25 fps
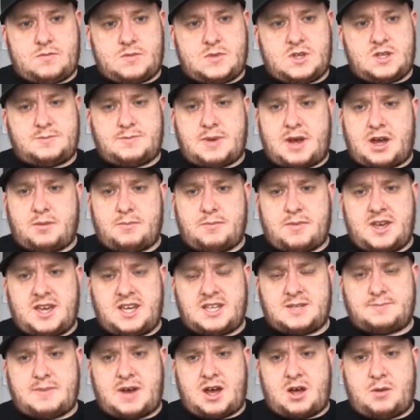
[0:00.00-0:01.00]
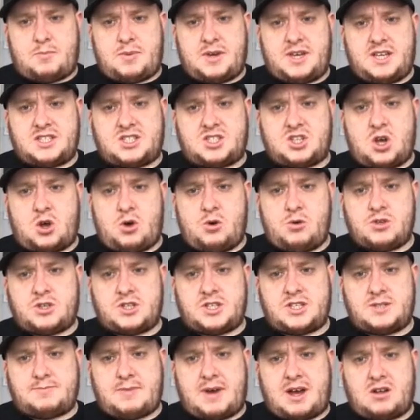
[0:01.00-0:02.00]
Do you know what I mean? P soldier.
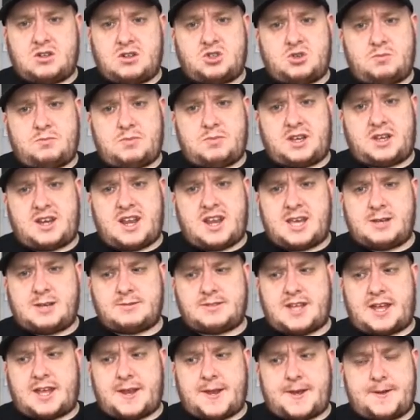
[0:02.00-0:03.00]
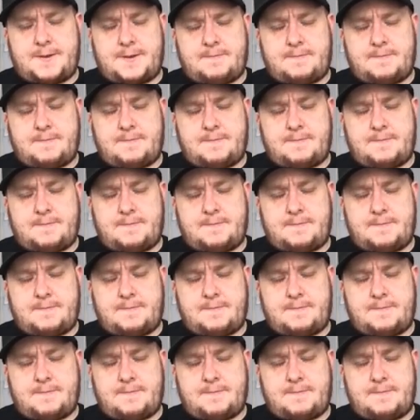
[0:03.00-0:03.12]
He's battled some big names, Danny.